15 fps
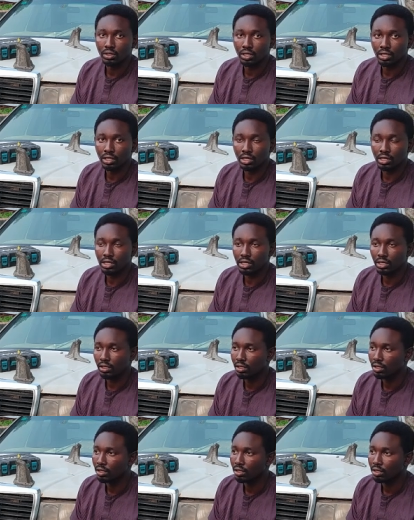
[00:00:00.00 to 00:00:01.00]
the
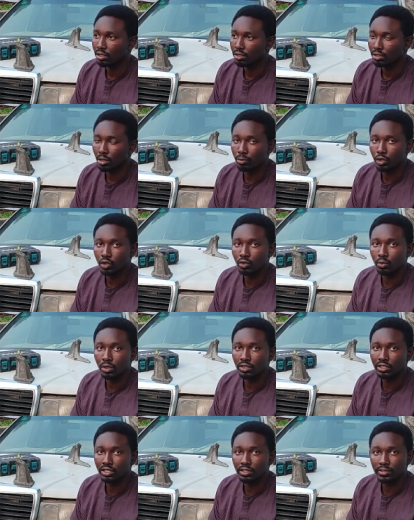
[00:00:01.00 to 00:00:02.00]

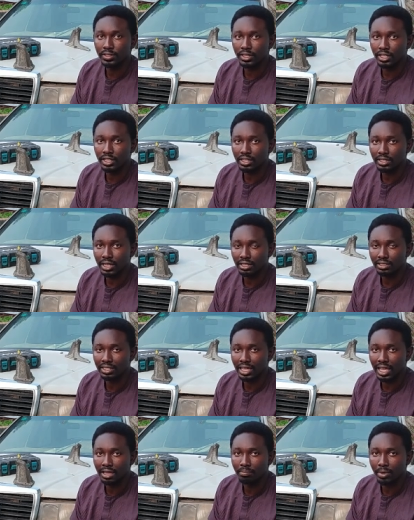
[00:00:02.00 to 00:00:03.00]
W163 that's
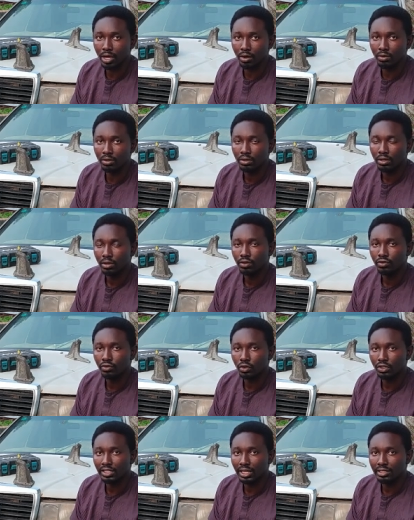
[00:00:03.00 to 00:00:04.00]
the ML
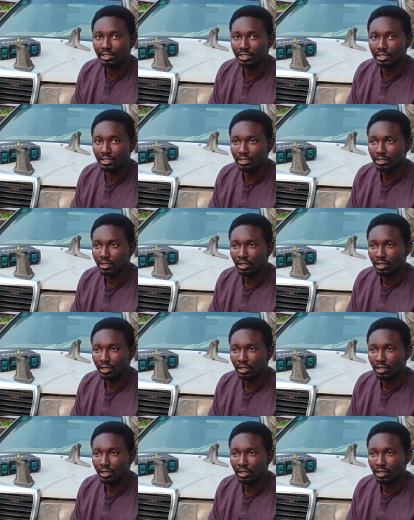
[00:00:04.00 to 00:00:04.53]
430